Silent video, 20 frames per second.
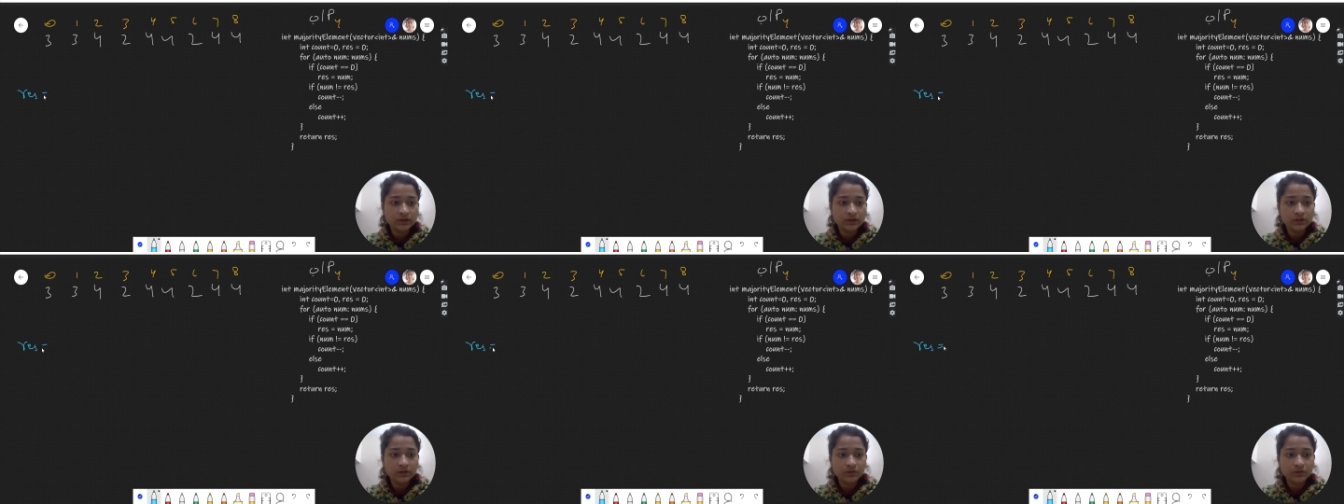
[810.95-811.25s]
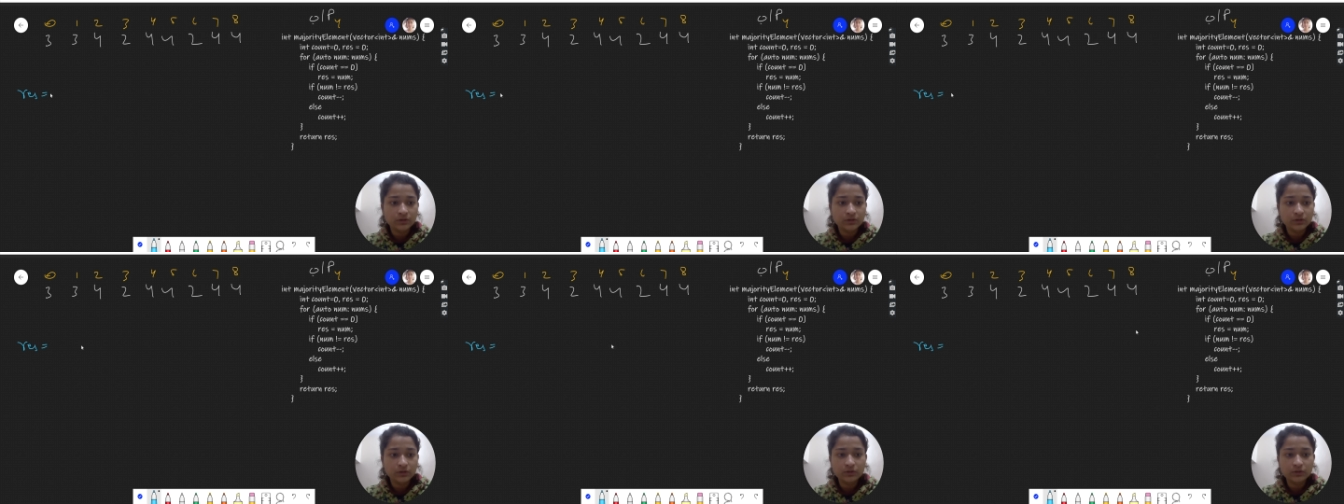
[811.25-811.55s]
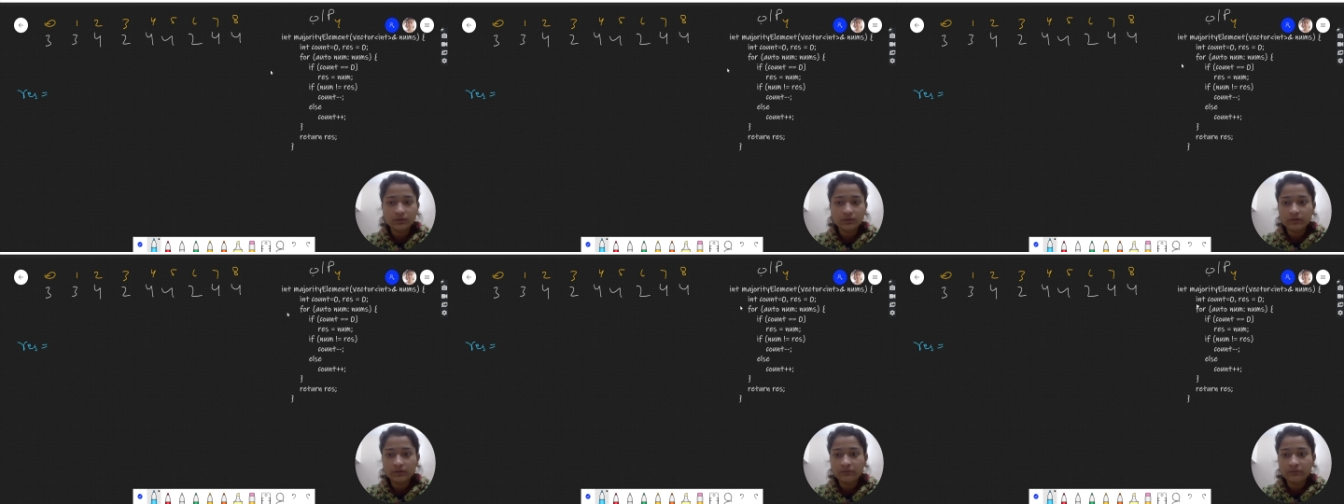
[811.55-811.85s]
So
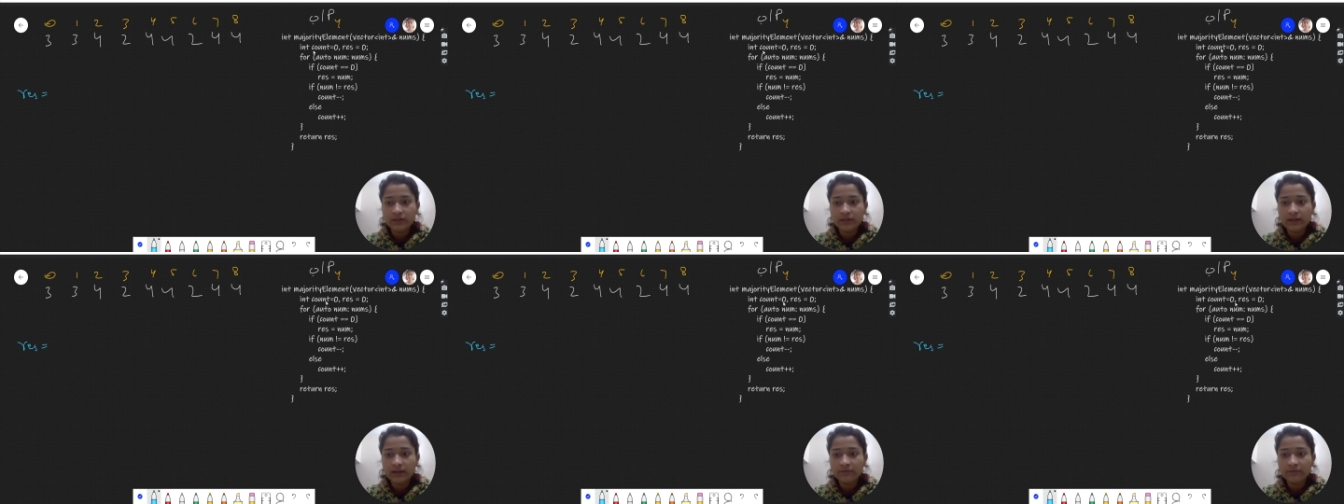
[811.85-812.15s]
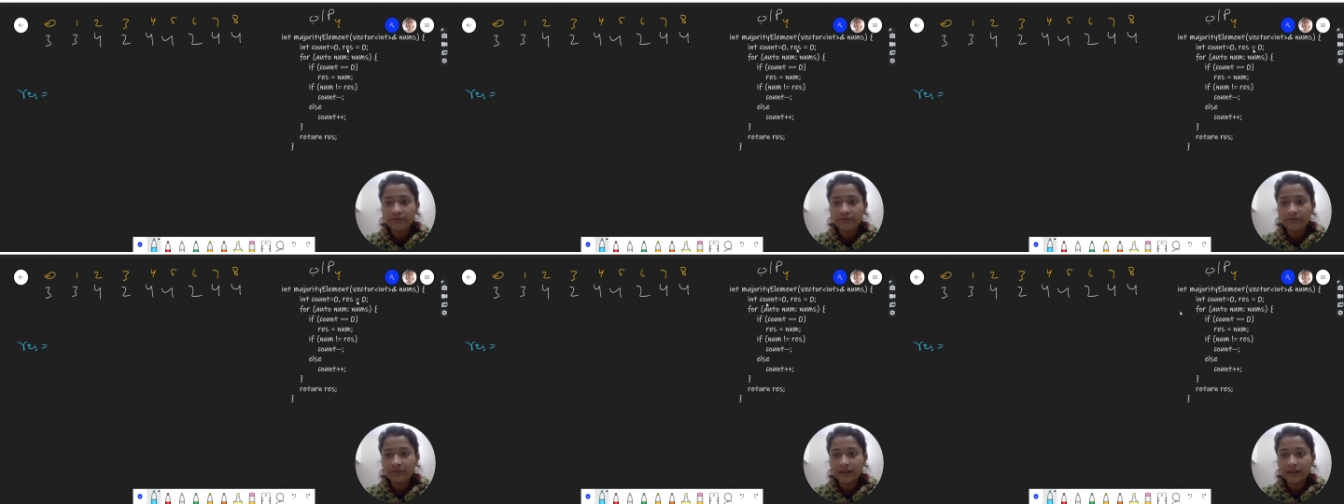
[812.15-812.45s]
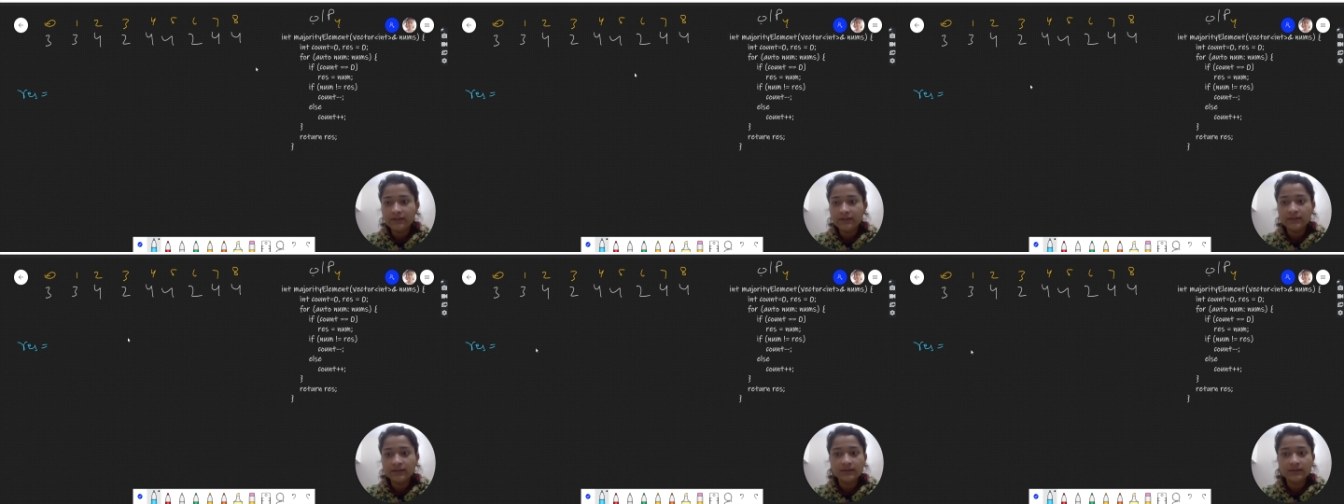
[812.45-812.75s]
we have
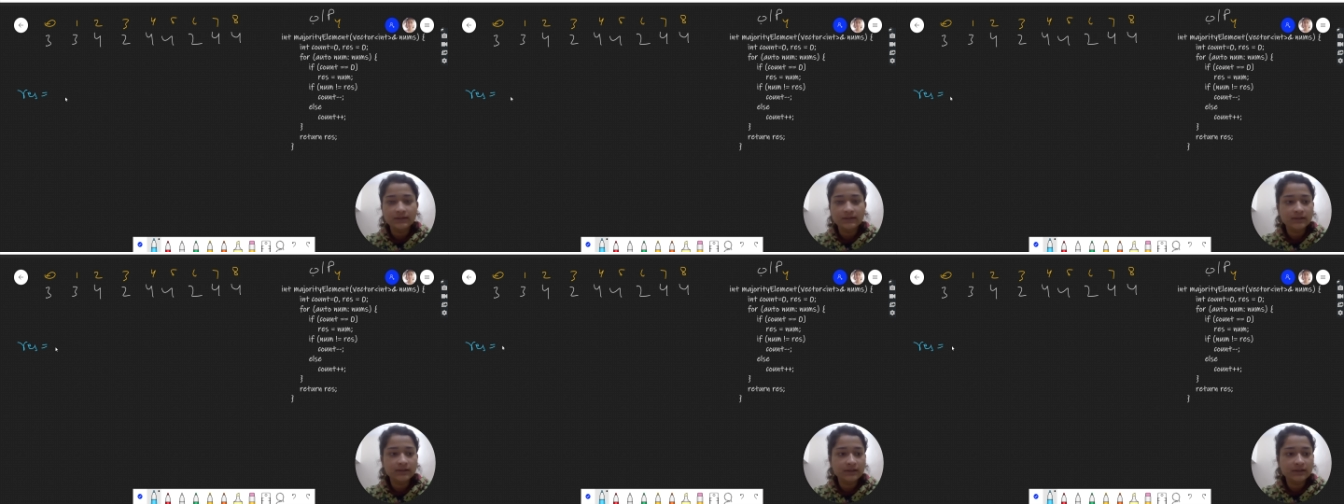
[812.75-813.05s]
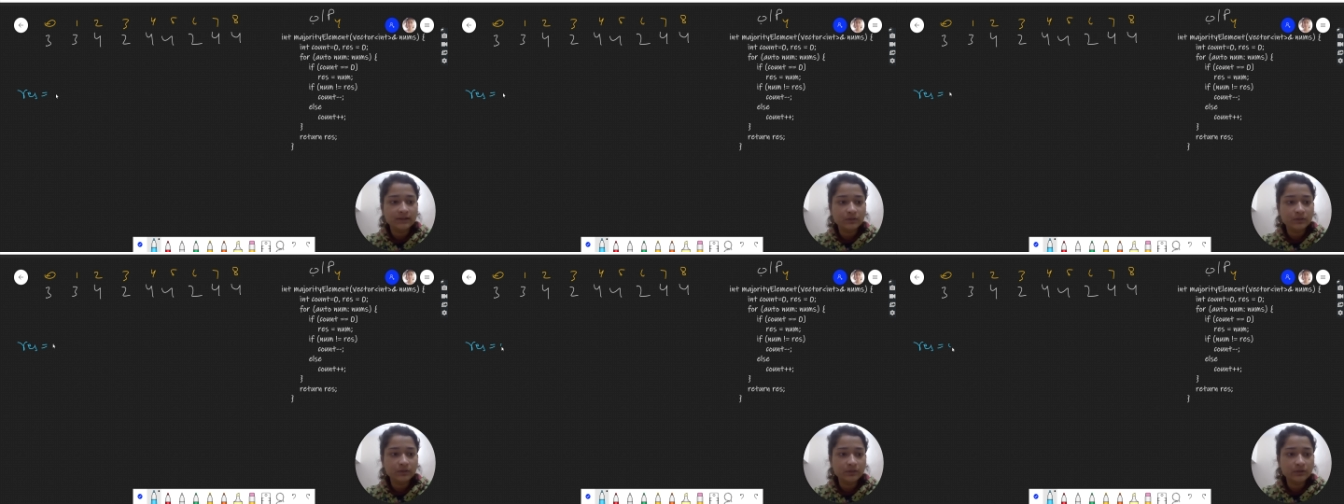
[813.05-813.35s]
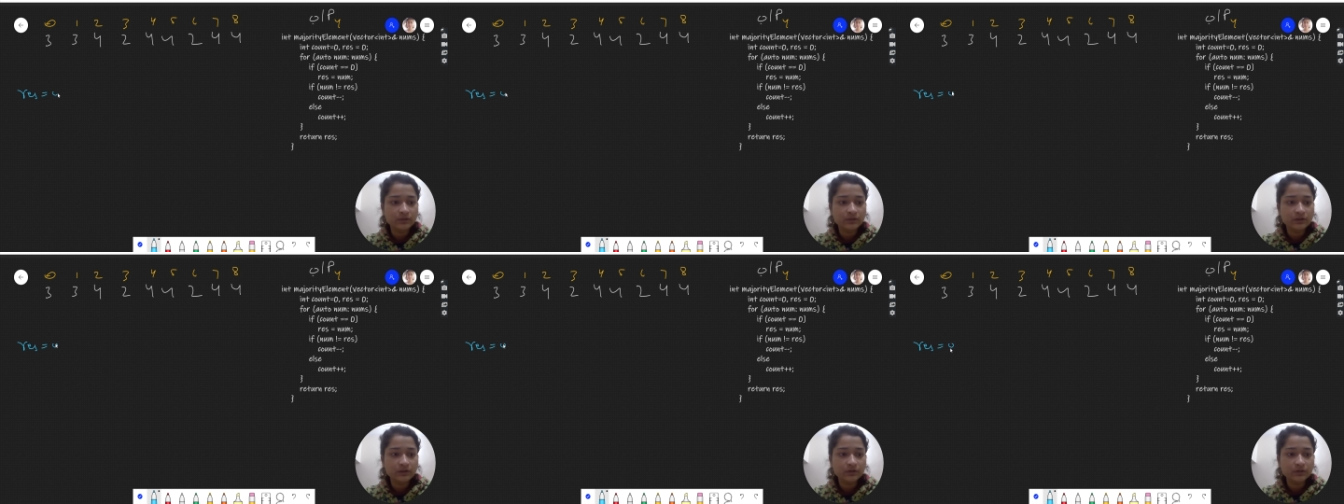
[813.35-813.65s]
res is equal to
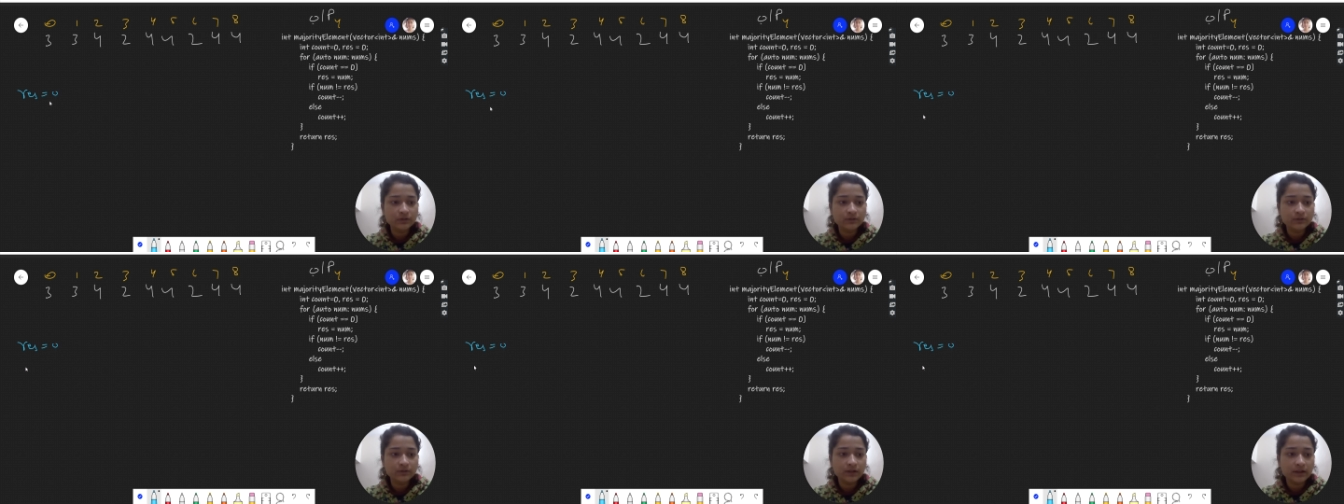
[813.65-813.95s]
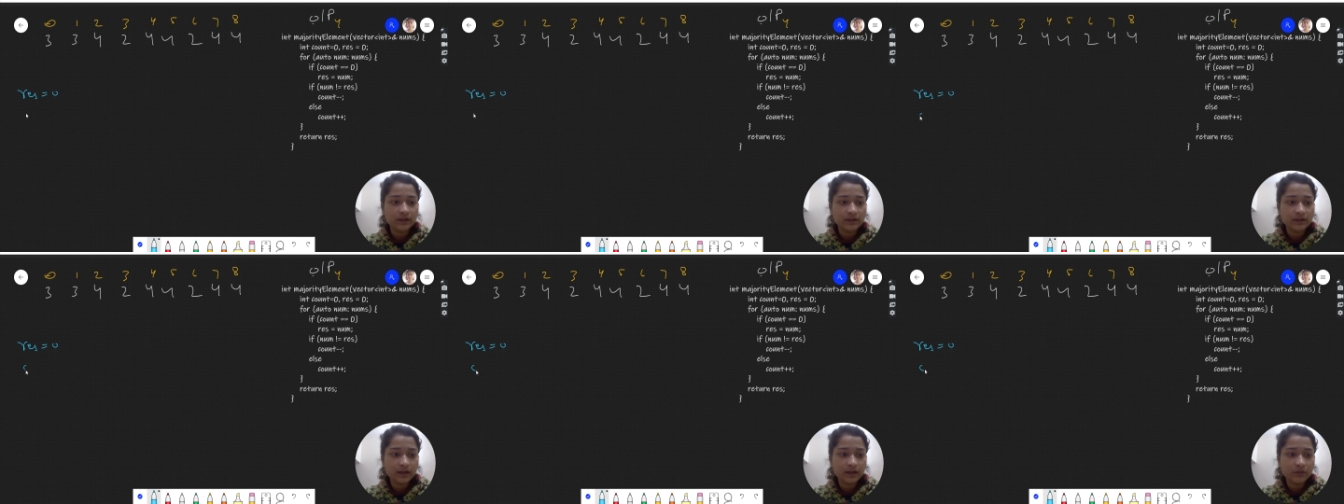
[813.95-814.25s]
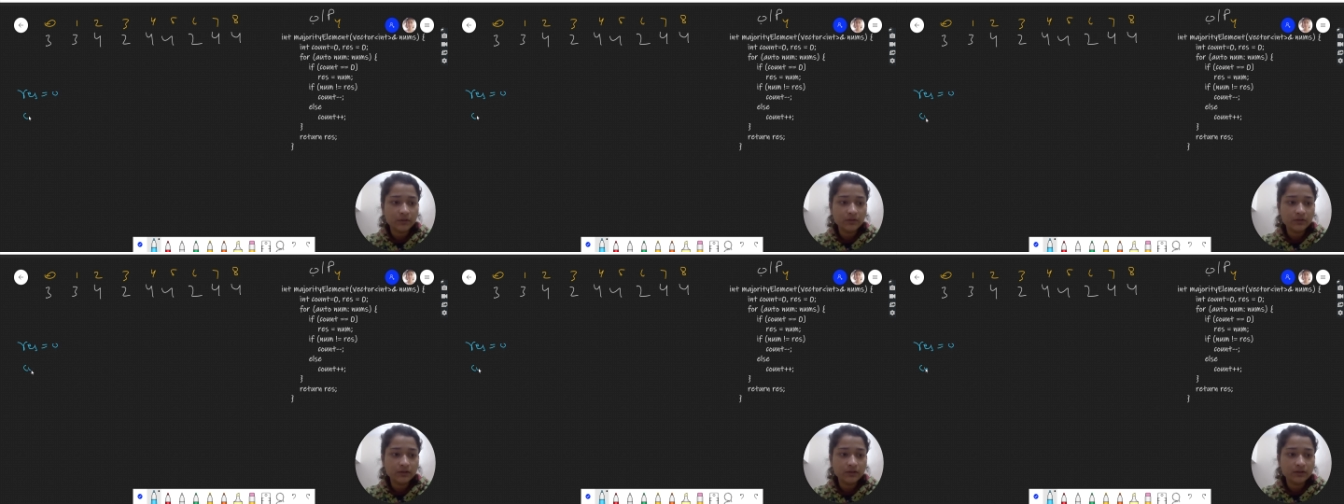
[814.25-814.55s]
0 and
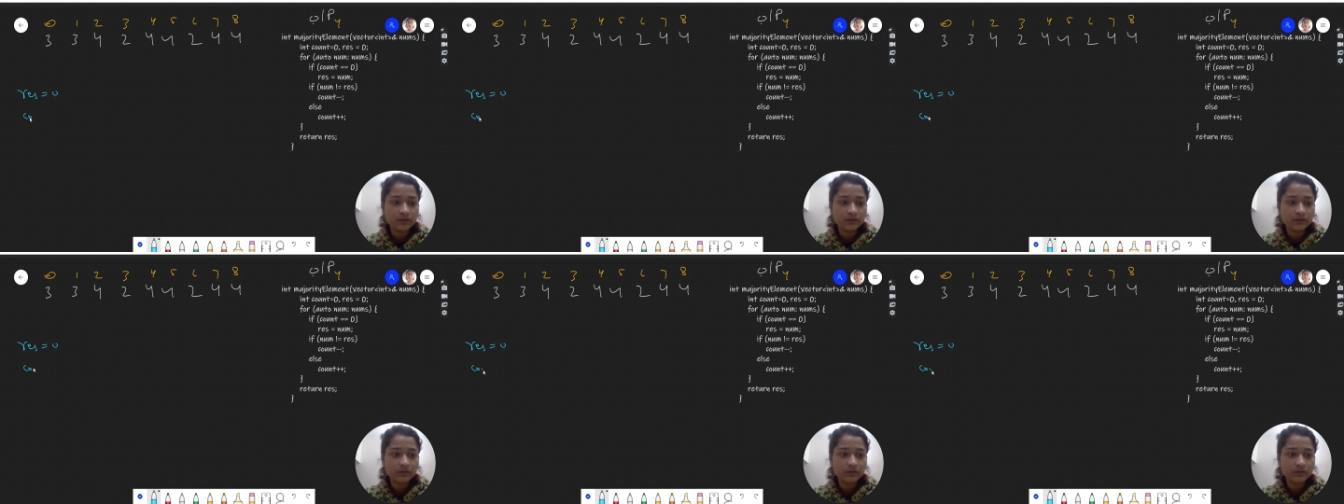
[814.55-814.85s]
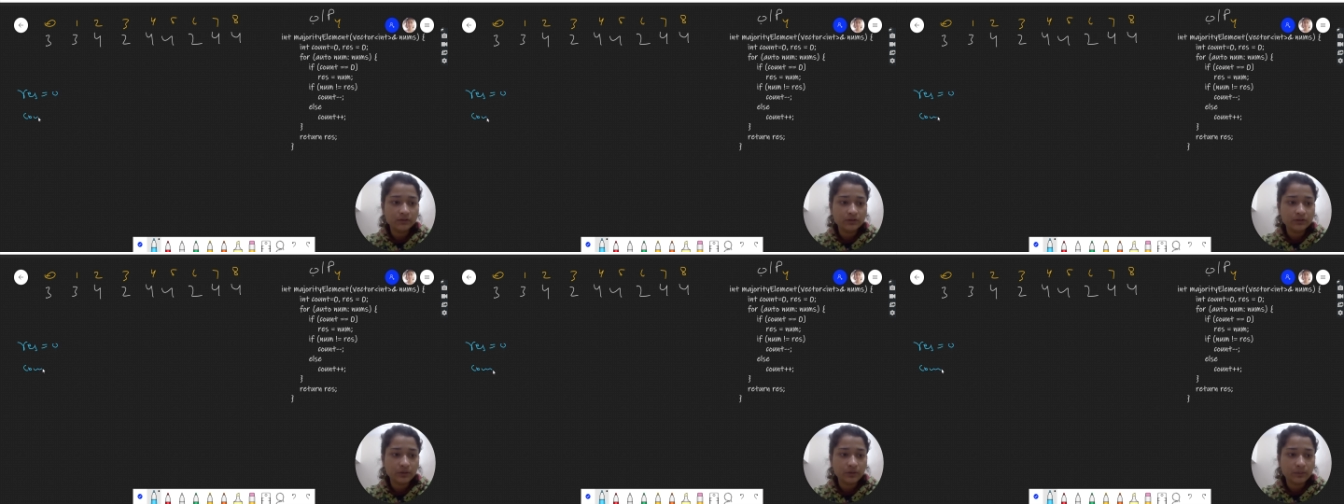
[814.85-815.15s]
count is equal to 0.